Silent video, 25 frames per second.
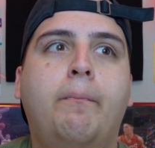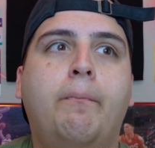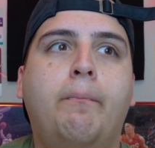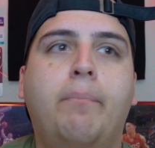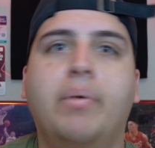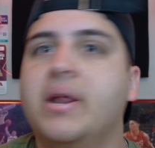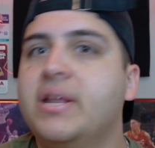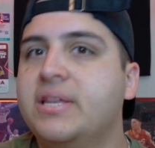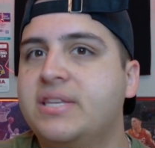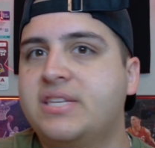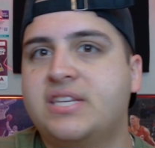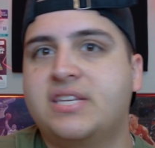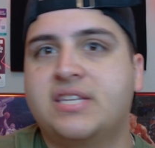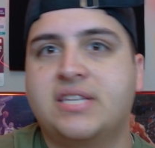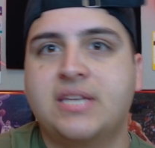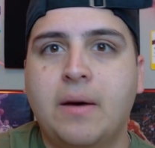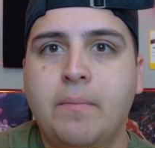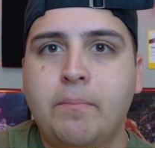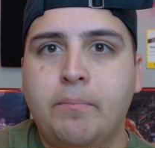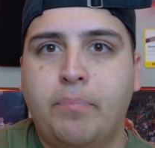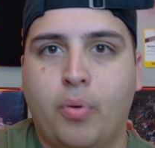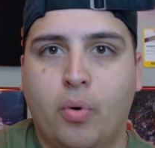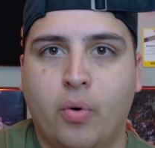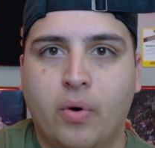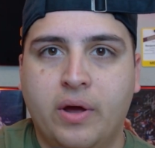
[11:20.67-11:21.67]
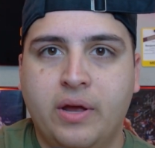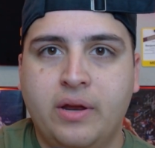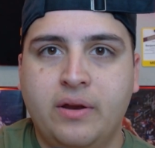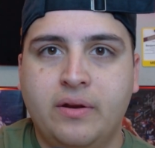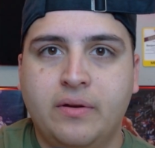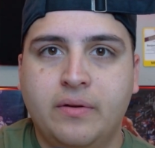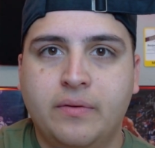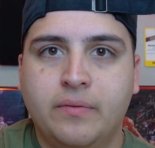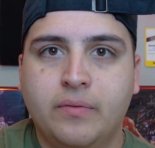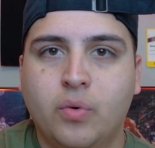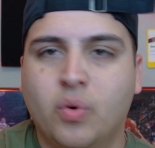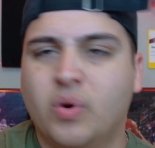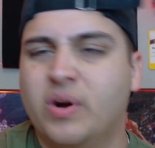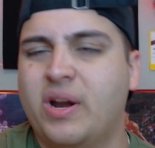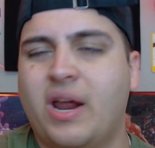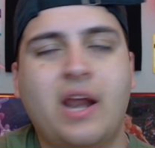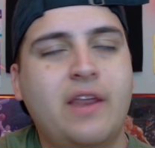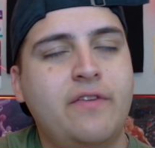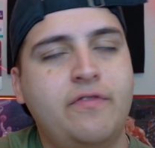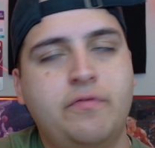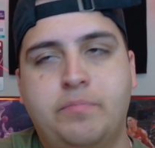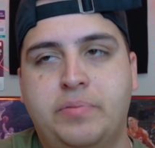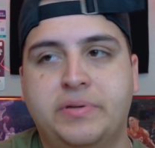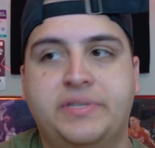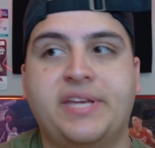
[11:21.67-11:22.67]
But at some point, or not
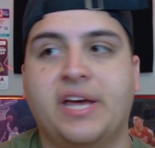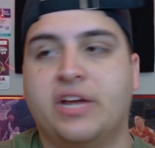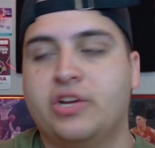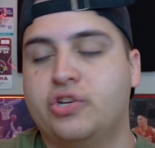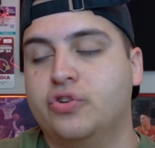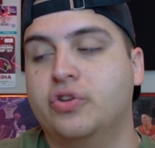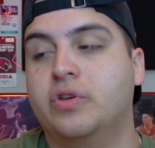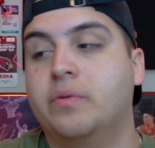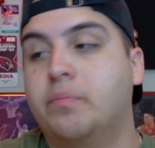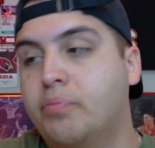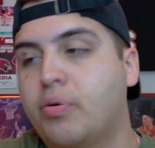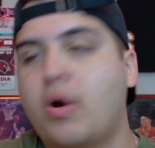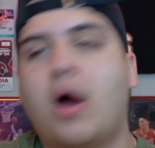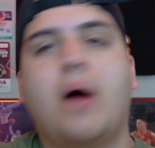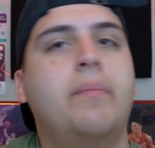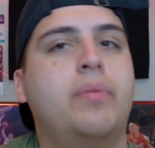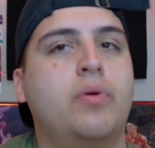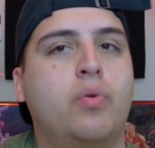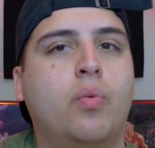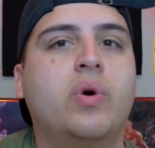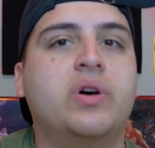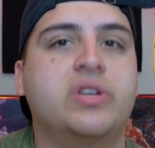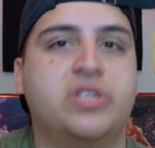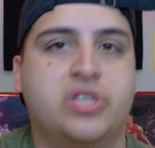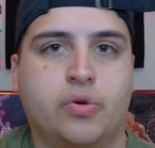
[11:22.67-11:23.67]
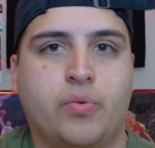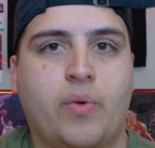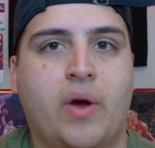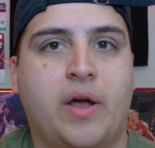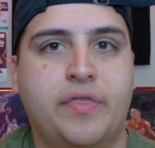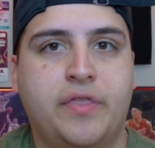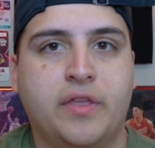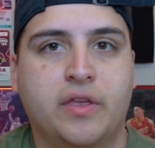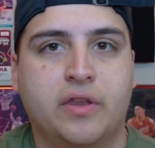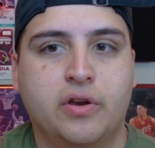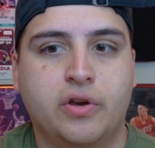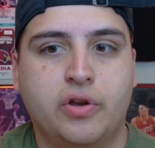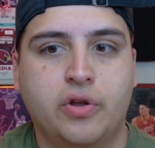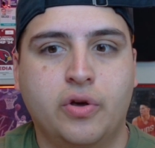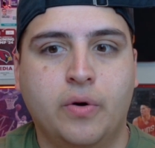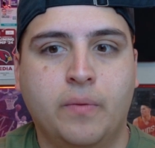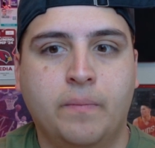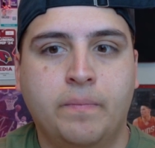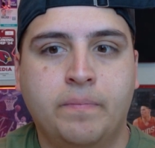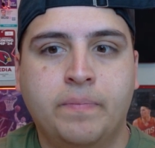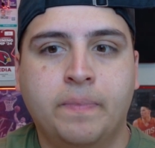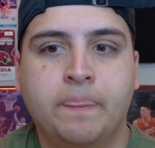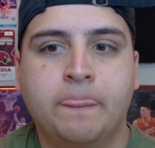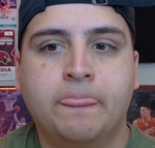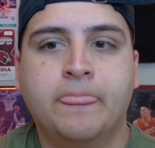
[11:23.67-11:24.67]
even potentially, probably was the right thing to do.
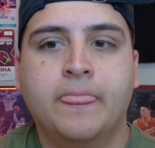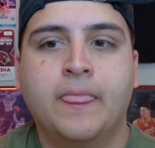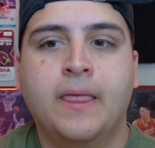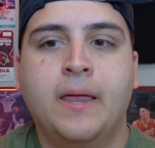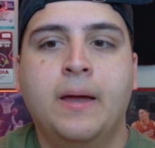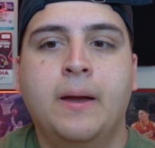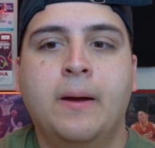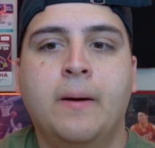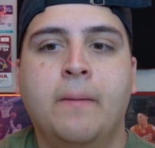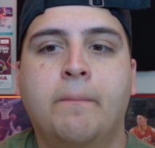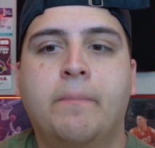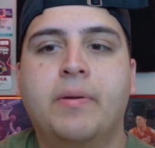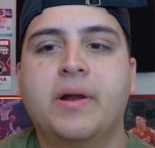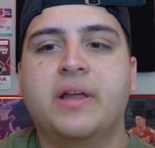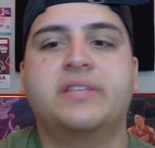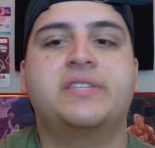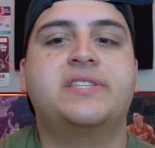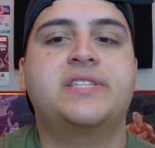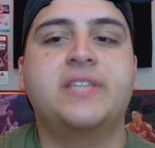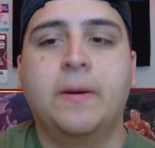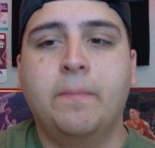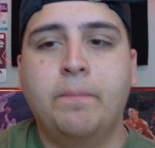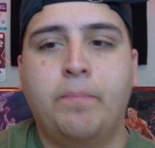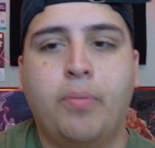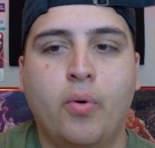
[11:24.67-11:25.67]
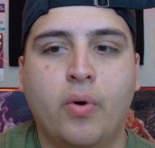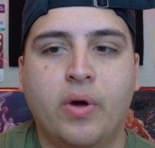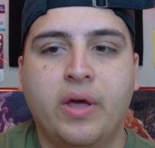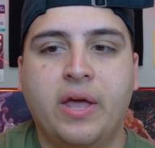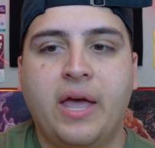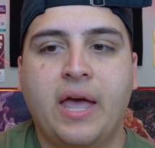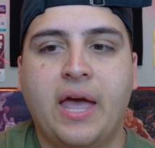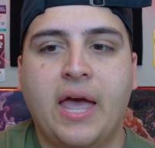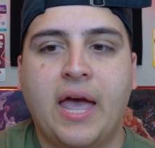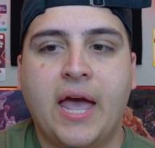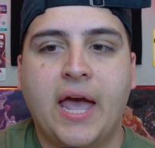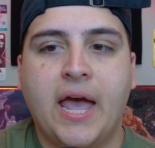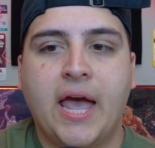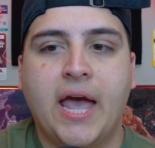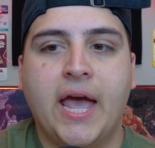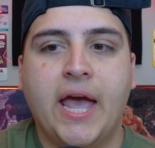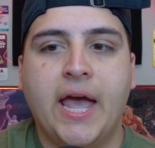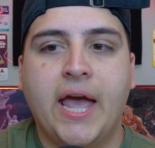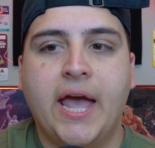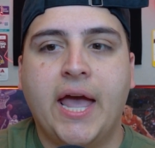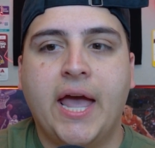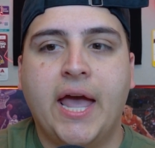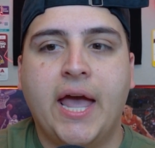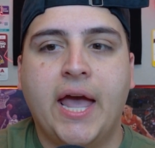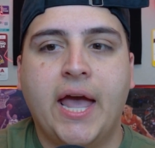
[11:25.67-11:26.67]
But at some point,
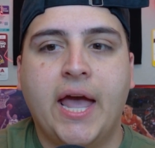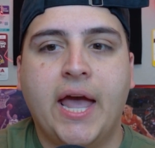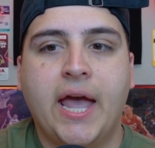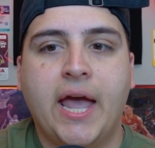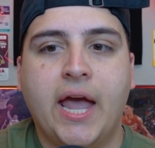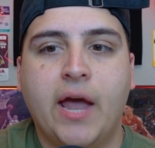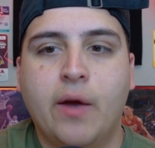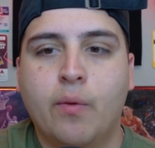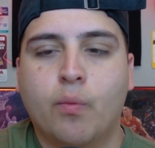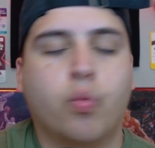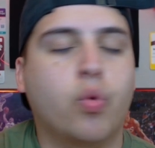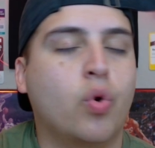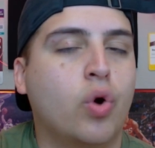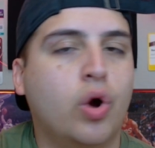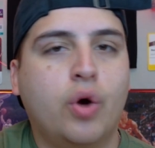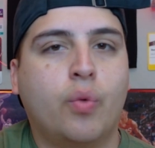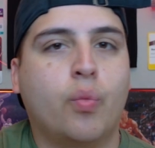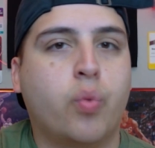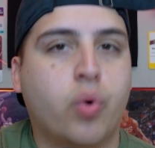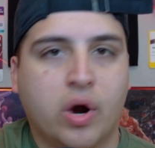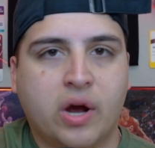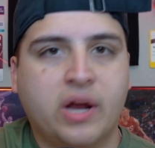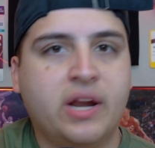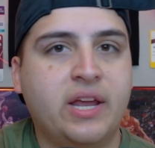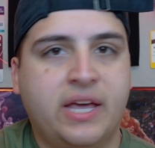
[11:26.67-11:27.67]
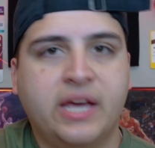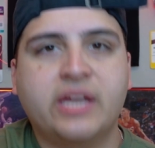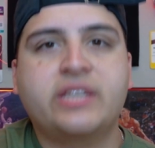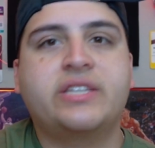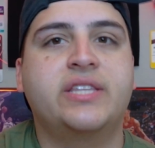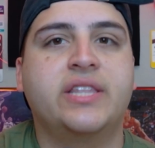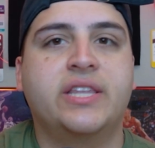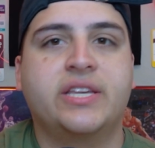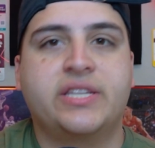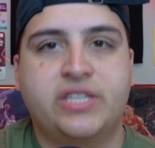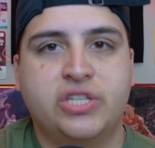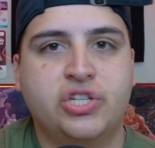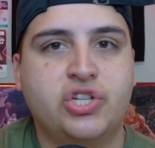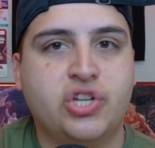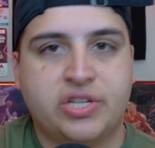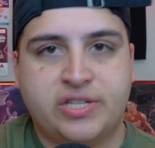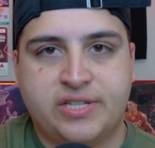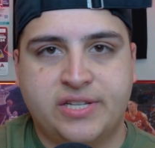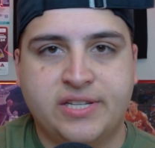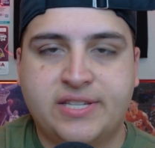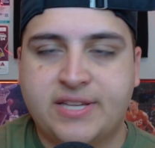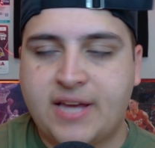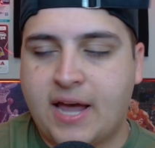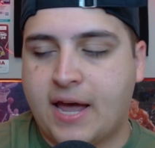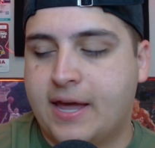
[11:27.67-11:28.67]
and we're going to get to this in just
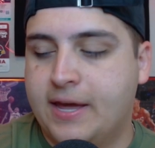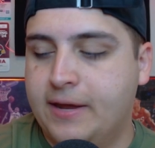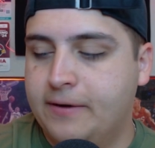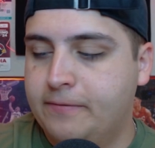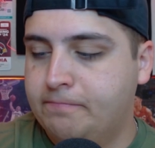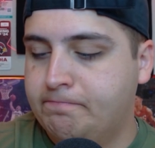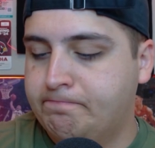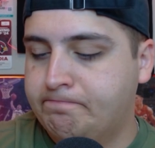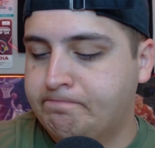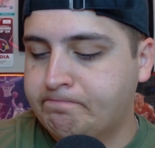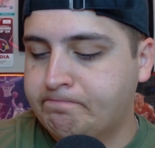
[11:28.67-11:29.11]
a second,